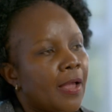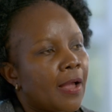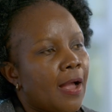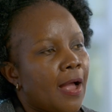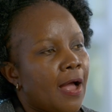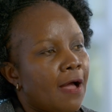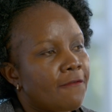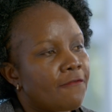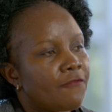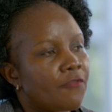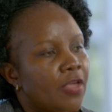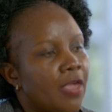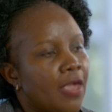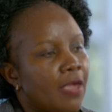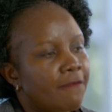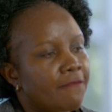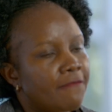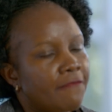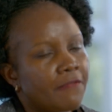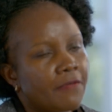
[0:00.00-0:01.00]
have
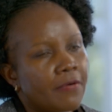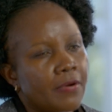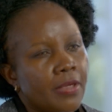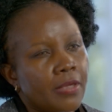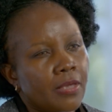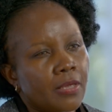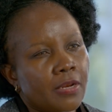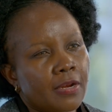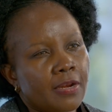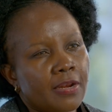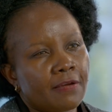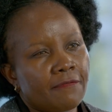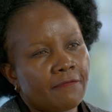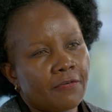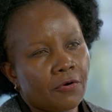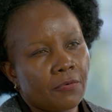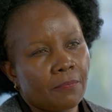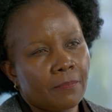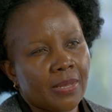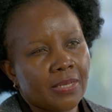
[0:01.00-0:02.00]
every
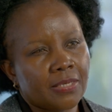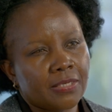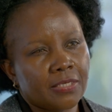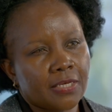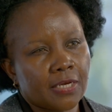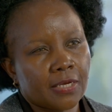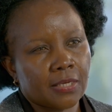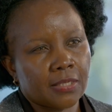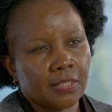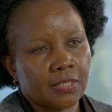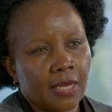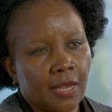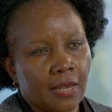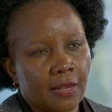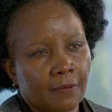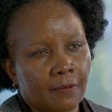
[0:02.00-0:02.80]
development sector